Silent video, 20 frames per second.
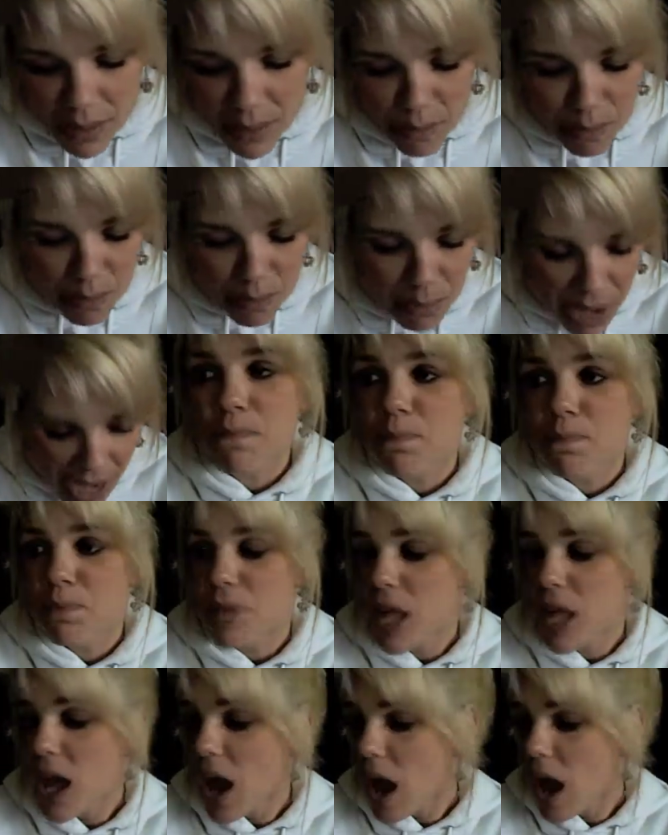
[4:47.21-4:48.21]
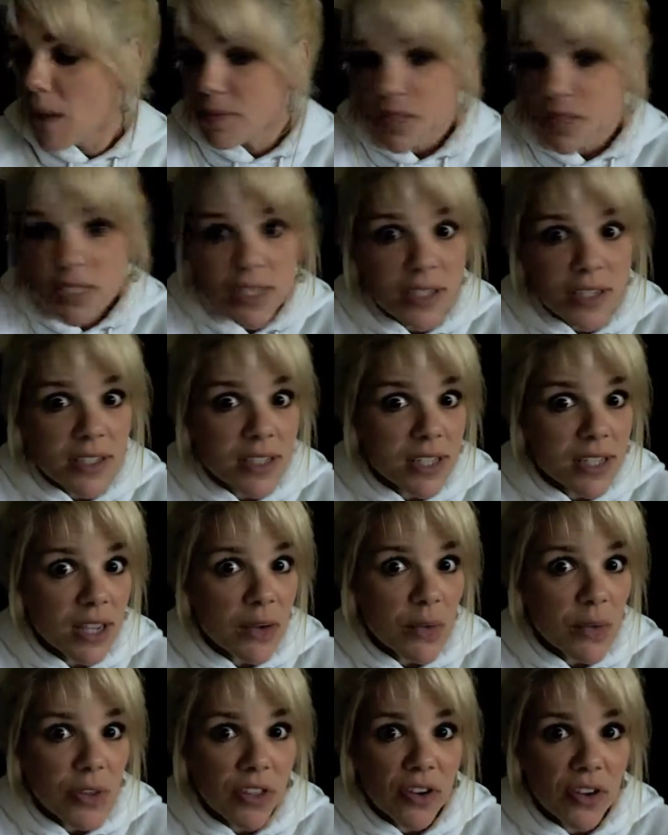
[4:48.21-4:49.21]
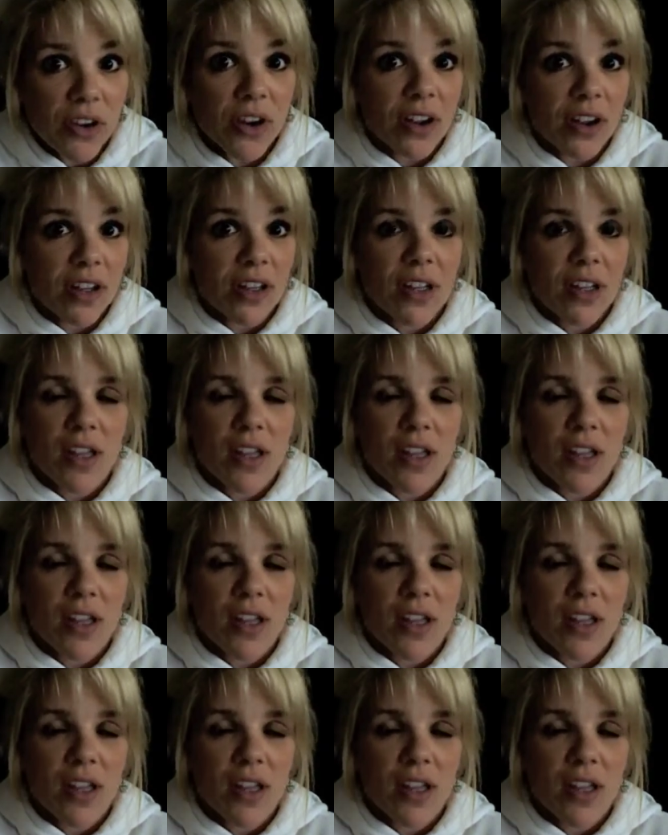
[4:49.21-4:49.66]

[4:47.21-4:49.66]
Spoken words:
But I'm just going to stick with her.